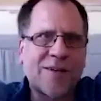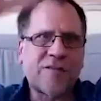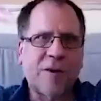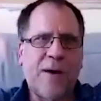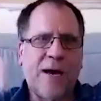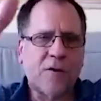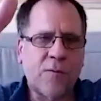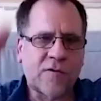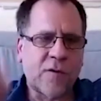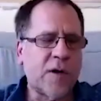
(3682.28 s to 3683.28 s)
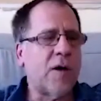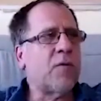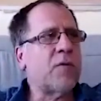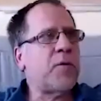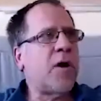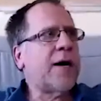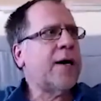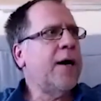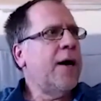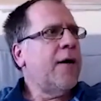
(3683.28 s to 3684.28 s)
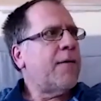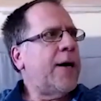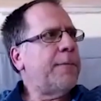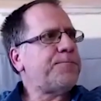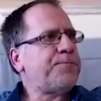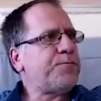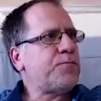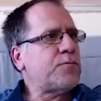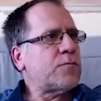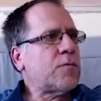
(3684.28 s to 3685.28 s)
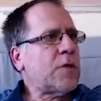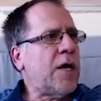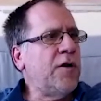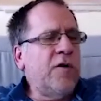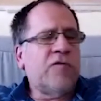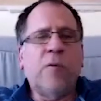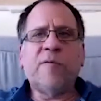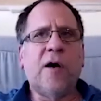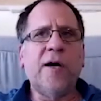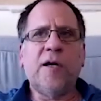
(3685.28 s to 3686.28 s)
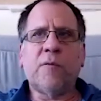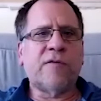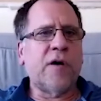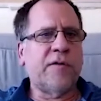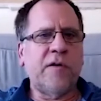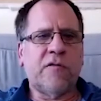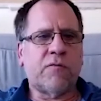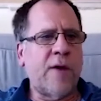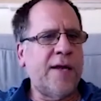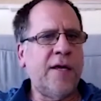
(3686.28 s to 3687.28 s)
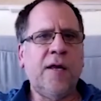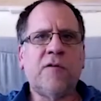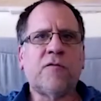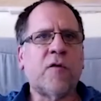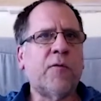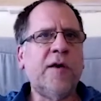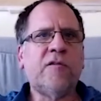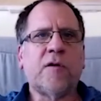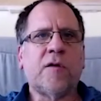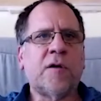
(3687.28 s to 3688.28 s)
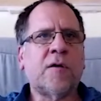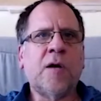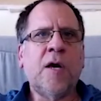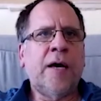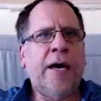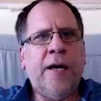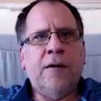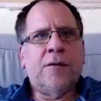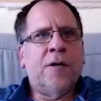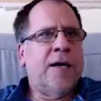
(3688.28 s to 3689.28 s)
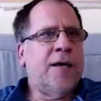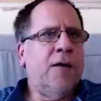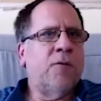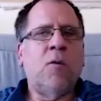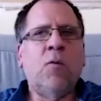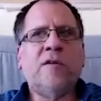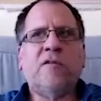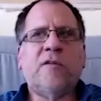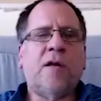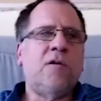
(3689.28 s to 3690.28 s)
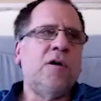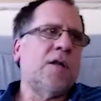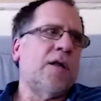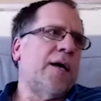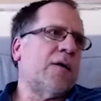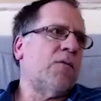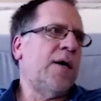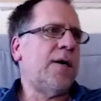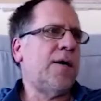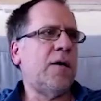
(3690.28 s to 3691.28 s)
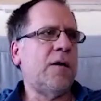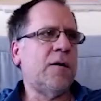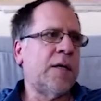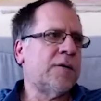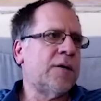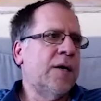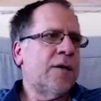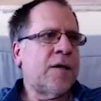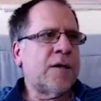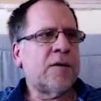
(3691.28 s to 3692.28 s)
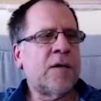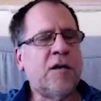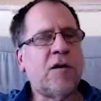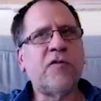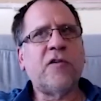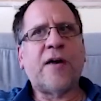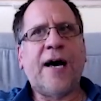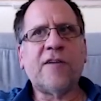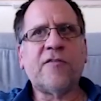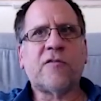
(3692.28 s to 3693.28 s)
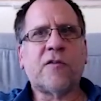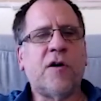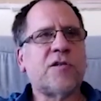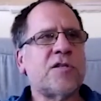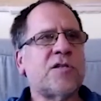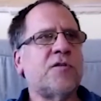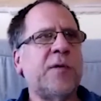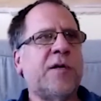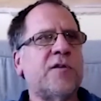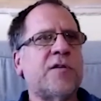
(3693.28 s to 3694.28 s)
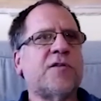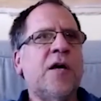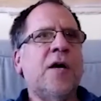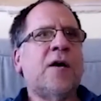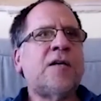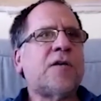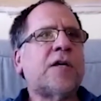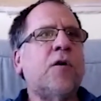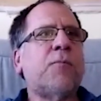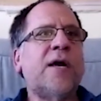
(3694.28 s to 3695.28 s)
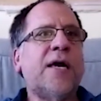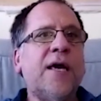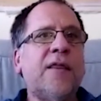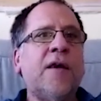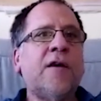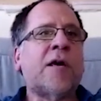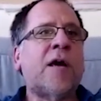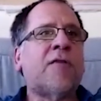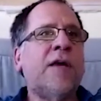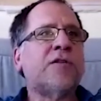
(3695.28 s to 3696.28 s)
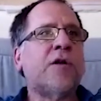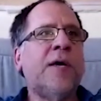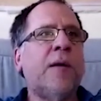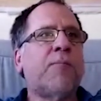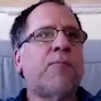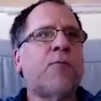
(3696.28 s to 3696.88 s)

let's get back to what's going on with Block, right? And notice what we've got here. We've got this readiness for reason. And again, well, what does that look like? Well, it, uh, he calls this access consciousness because it's it's like you're bringing th- you get, things are being